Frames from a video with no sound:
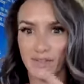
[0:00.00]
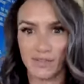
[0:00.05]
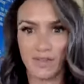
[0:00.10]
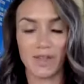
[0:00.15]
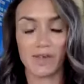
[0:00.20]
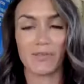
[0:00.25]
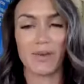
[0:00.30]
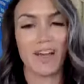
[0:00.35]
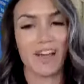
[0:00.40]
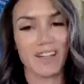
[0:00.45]

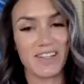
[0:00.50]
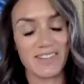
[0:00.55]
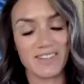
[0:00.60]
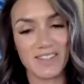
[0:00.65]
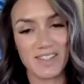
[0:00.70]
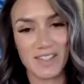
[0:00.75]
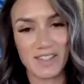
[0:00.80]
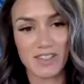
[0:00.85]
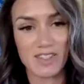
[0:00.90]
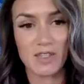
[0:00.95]
in my
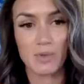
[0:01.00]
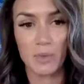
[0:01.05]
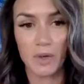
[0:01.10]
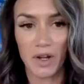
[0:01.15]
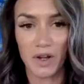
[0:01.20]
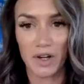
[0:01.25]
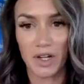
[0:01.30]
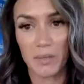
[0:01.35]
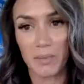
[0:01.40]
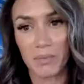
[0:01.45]
instance,
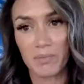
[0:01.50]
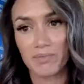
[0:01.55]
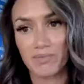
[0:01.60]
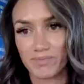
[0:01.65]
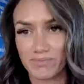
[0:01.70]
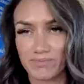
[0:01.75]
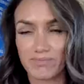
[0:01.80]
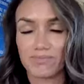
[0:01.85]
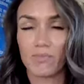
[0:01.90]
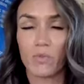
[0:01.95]

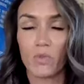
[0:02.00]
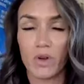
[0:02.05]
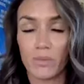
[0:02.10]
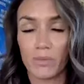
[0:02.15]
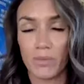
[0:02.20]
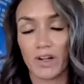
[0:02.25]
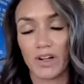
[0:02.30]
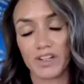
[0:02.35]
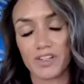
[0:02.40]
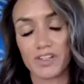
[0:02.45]
one
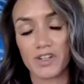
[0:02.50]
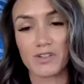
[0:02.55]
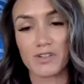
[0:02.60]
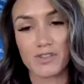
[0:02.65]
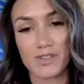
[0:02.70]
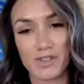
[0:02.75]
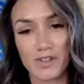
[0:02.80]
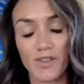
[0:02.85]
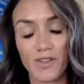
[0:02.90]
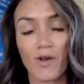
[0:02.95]
brownie turns
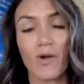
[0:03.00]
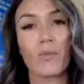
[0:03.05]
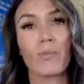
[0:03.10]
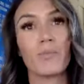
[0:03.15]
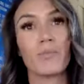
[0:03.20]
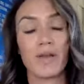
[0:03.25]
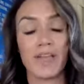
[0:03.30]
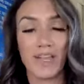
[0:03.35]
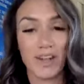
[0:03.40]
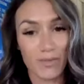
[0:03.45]
into the whole
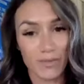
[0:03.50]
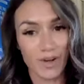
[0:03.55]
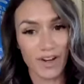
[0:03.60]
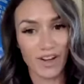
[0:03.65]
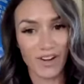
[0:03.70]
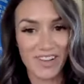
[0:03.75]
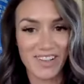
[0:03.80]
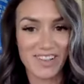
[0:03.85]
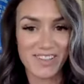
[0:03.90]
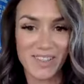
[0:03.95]
pan of
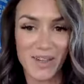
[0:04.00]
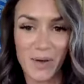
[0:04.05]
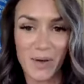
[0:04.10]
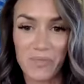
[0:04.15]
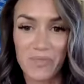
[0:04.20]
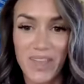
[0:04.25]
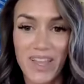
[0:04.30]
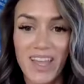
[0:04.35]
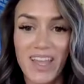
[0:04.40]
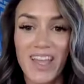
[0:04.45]
brownies. So
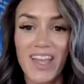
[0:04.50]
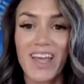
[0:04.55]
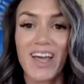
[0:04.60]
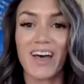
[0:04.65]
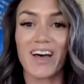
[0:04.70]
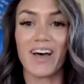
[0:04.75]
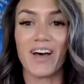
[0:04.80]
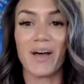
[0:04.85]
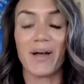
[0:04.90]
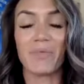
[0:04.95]

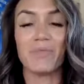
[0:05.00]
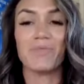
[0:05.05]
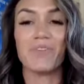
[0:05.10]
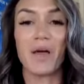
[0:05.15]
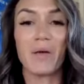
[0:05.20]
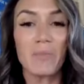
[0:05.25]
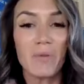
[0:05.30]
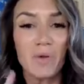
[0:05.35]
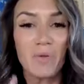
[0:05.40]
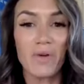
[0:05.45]

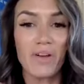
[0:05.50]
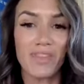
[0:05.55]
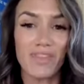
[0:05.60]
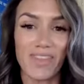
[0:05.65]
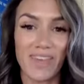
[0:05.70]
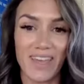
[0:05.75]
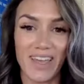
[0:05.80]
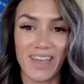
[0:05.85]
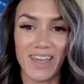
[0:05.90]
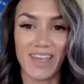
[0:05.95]
number one
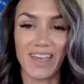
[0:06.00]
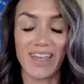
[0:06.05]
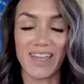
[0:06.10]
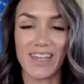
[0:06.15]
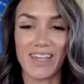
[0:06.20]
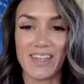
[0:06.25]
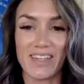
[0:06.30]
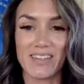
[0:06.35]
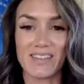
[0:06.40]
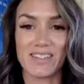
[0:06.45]
thing
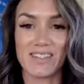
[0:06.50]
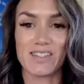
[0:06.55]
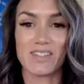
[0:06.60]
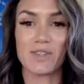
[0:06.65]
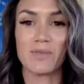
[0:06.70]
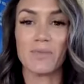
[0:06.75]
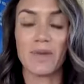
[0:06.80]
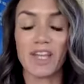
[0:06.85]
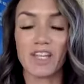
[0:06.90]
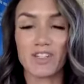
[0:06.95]
is
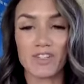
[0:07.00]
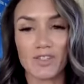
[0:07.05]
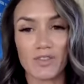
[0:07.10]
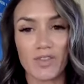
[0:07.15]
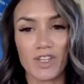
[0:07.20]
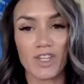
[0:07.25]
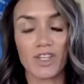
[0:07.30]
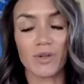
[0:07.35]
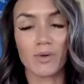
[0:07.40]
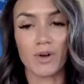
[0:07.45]
to make sure
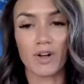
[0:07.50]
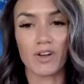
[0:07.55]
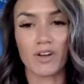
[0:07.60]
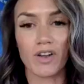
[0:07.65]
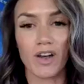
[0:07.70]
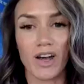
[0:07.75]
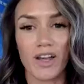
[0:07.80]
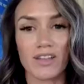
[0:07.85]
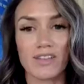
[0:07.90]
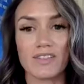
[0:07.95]
that you are
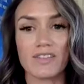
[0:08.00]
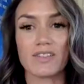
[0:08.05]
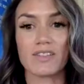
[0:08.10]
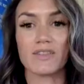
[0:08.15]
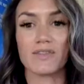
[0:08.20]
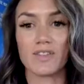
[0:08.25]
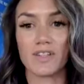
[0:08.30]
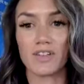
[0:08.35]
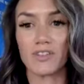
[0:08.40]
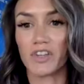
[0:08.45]
not
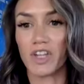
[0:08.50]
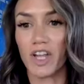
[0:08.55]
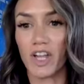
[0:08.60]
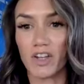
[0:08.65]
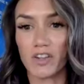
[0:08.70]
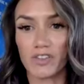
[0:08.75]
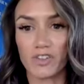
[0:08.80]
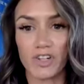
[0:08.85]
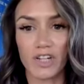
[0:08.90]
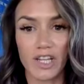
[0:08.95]
severely
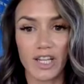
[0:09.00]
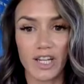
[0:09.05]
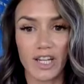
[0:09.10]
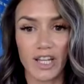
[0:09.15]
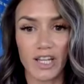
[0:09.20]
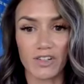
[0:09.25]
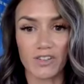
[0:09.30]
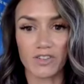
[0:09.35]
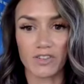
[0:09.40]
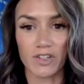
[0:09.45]
under
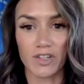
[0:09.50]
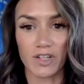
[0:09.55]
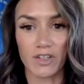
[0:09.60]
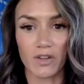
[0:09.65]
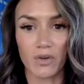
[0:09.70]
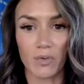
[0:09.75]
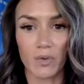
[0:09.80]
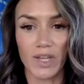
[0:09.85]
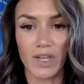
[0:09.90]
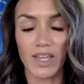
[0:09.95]
eating during
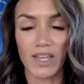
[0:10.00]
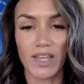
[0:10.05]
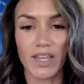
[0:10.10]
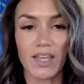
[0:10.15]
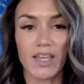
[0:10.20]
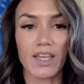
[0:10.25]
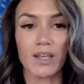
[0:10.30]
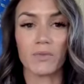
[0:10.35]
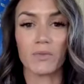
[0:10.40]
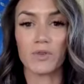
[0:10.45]
the week.
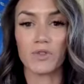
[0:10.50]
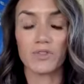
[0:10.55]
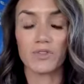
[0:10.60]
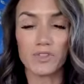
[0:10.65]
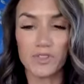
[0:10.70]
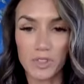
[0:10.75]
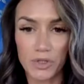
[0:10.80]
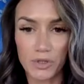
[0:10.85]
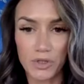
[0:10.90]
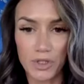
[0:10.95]
It will
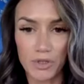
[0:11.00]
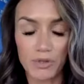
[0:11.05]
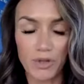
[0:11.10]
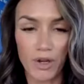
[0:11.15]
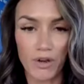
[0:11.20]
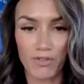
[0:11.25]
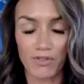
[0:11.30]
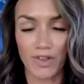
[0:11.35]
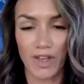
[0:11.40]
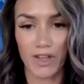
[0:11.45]
do you
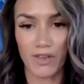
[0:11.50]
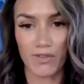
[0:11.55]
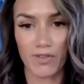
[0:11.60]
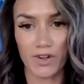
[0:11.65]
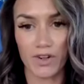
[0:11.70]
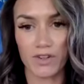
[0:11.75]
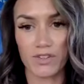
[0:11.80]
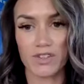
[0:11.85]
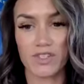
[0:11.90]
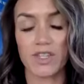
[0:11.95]
no
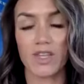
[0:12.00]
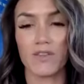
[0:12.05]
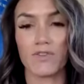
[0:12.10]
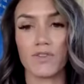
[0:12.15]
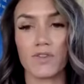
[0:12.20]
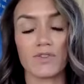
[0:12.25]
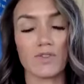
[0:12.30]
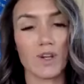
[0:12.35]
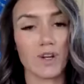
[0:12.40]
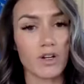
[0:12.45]
favors if
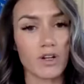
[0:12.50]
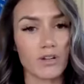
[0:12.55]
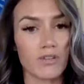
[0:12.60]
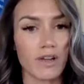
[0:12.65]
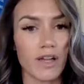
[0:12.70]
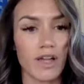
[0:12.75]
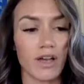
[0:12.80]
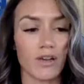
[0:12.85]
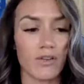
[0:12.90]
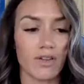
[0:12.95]
you turn
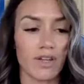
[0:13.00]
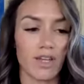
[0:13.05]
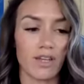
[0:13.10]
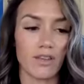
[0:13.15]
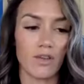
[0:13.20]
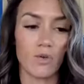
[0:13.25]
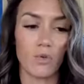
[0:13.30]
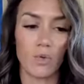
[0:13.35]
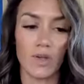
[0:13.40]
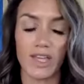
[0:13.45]
around and
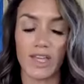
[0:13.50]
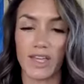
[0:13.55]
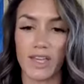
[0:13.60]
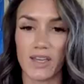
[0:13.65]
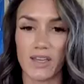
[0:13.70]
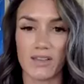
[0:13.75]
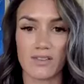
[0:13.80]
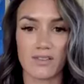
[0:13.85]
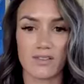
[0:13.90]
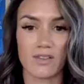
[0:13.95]
the
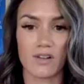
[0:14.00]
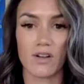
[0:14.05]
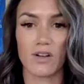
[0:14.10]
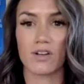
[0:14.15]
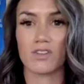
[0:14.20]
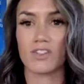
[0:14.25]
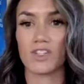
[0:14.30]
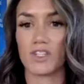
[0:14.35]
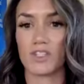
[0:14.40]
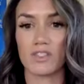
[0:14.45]
weekends
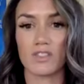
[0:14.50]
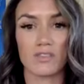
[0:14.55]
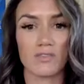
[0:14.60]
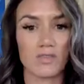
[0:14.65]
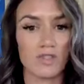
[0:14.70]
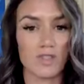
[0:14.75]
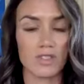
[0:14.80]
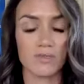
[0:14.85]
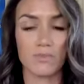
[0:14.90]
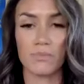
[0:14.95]
are you
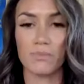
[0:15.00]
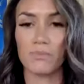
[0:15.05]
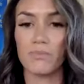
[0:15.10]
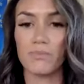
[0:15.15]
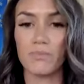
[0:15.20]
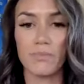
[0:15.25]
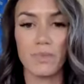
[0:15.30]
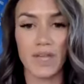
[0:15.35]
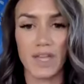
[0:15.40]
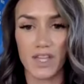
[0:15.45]
just
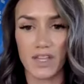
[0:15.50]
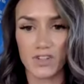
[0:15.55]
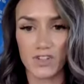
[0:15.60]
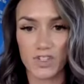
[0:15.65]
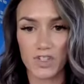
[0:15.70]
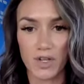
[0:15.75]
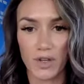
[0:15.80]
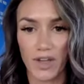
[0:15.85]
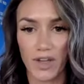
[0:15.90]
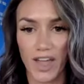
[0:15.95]

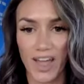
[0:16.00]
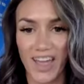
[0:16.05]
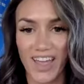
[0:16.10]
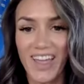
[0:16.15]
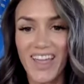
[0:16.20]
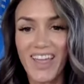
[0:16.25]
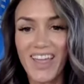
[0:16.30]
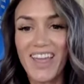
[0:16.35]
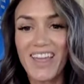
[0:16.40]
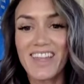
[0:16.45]
binge, okay?
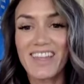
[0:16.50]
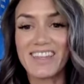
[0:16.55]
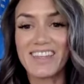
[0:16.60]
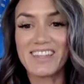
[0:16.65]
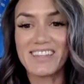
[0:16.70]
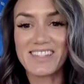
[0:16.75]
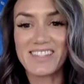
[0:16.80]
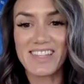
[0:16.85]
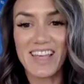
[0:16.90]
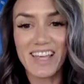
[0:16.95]
And
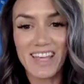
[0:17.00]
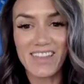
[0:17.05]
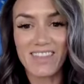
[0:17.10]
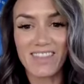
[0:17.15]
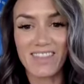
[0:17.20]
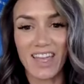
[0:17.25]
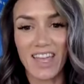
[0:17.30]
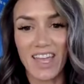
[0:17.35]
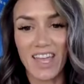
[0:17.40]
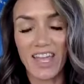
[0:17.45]
second
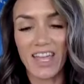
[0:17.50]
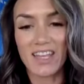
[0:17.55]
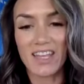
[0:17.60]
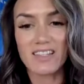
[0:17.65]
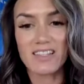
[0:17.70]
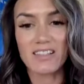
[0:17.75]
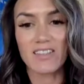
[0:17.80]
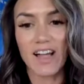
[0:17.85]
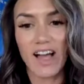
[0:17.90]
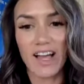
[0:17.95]
thing
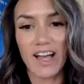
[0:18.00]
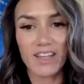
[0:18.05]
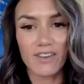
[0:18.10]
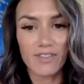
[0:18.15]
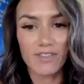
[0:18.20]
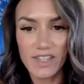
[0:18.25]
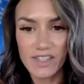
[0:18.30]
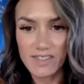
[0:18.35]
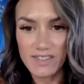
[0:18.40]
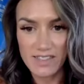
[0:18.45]
is lack
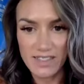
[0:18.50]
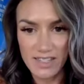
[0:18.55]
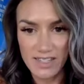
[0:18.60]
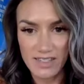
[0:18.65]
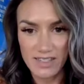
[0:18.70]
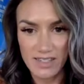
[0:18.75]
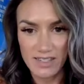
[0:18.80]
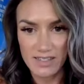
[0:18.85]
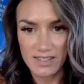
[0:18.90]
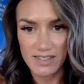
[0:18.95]
of
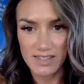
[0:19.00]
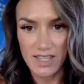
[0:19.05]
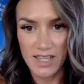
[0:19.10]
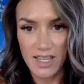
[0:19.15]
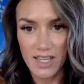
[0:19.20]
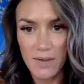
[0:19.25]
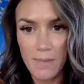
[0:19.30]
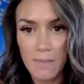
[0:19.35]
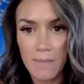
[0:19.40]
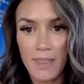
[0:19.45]

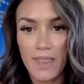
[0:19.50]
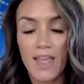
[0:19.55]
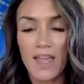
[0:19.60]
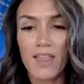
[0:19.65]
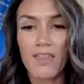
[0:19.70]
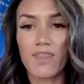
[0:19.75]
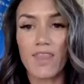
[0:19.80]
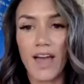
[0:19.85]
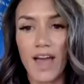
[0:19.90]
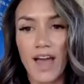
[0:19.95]
consistency.
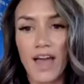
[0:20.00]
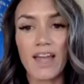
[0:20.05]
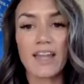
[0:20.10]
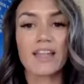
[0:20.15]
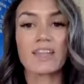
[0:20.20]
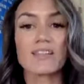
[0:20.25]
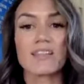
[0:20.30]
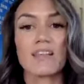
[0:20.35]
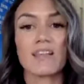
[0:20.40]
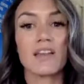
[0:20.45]
That
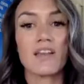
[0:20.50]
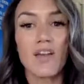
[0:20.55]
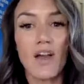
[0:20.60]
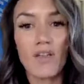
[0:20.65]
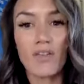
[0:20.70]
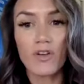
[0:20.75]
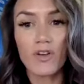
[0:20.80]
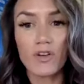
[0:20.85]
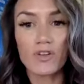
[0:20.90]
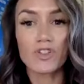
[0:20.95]
is
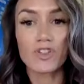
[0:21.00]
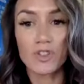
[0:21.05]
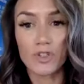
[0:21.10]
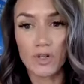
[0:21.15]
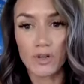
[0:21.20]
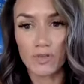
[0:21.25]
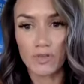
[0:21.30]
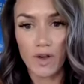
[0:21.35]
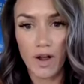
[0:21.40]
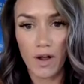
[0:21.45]
another
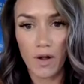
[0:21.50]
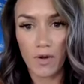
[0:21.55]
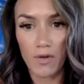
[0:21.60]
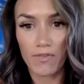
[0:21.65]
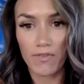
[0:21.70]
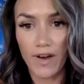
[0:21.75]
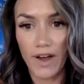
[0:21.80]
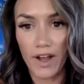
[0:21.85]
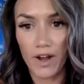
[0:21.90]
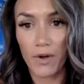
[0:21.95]

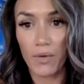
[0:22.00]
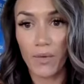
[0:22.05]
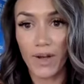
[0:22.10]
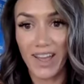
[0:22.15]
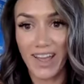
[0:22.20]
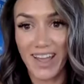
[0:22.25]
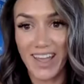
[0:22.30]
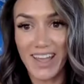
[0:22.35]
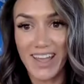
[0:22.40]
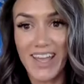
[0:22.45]
surefire
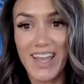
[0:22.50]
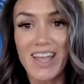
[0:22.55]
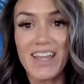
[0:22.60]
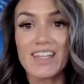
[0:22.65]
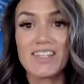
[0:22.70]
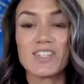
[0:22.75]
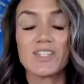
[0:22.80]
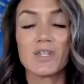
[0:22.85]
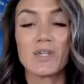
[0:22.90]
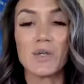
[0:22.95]
way
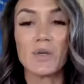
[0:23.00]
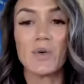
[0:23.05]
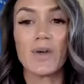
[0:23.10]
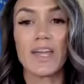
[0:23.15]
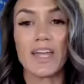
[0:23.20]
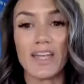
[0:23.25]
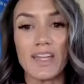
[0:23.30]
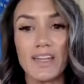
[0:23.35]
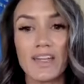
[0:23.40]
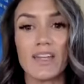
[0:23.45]
to
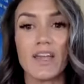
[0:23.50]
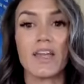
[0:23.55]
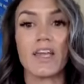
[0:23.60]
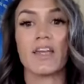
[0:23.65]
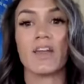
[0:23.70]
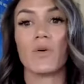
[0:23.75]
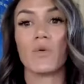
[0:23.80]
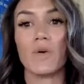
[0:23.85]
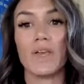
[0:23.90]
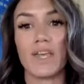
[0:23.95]
end
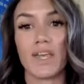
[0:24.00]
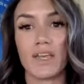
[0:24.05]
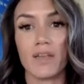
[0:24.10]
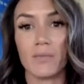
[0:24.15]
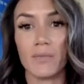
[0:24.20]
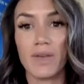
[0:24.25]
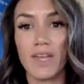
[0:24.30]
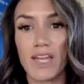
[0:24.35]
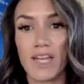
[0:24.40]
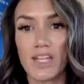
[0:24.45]
in a
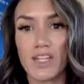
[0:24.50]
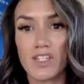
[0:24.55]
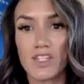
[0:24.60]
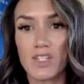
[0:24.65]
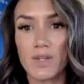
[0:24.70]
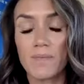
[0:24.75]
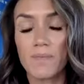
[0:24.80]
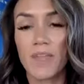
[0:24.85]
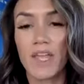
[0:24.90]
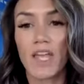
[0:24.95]
weekend
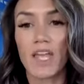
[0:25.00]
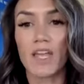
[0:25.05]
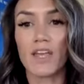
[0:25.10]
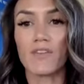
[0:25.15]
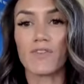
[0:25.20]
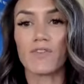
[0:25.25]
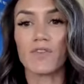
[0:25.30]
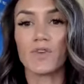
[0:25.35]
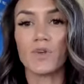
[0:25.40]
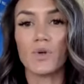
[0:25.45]
binge.
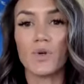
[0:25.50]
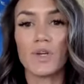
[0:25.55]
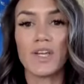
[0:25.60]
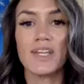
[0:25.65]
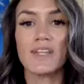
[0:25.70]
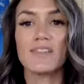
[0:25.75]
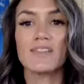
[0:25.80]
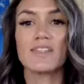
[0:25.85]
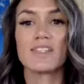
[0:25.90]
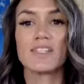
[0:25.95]
If you
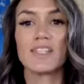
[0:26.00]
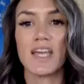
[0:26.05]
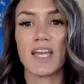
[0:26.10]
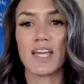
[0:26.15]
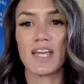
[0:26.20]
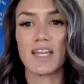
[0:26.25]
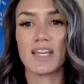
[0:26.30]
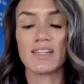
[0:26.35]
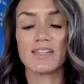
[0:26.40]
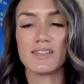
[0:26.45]
can
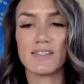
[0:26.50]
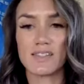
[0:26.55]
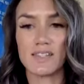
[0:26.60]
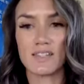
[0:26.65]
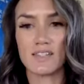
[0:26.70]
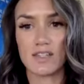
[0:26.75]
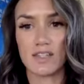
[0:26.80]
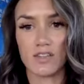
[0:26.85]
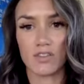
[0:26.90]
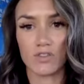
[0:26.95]
stay
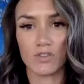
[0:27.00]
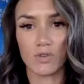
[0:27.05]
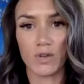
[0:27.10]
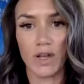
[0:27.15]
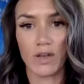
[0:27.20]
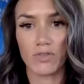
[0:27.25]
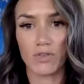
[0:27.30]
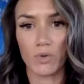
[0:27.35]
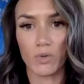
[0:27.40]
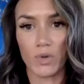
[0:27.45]
consistent
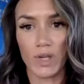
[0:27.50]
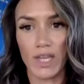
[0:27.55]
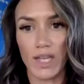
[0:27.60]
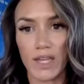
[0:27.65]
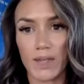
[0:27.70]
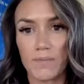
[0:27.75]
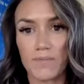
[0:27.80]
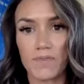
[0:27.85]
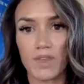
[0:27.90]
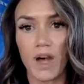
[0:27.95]
throughout the
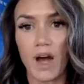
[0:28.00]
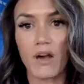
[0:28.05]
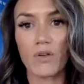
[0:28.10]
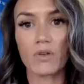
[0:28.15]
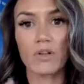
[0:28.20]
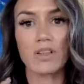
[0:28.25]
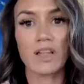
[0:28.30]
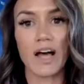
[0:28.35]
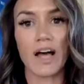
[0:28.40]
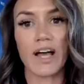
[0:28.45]
week, not
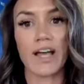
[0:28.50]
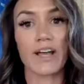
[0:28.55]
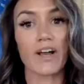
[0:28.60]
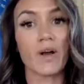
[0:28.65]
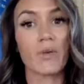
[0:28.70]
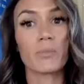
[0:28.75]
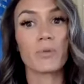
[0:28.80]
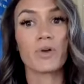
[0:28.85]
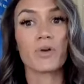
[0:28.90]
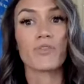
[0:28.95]
relying
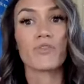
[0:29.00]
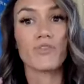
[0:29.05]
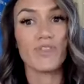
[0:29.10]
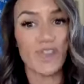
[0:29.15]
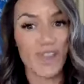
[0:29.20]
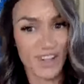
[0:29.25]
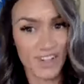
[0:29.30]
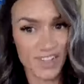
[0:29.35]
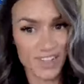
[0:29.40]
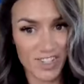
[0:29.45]
on
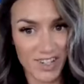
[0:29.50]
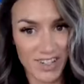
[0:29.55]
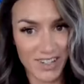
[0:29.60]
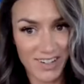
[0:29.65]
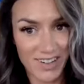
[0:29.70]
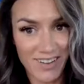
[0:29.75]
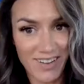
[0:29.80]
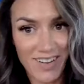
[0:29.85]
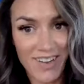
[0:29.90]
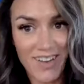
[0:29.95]
perfection,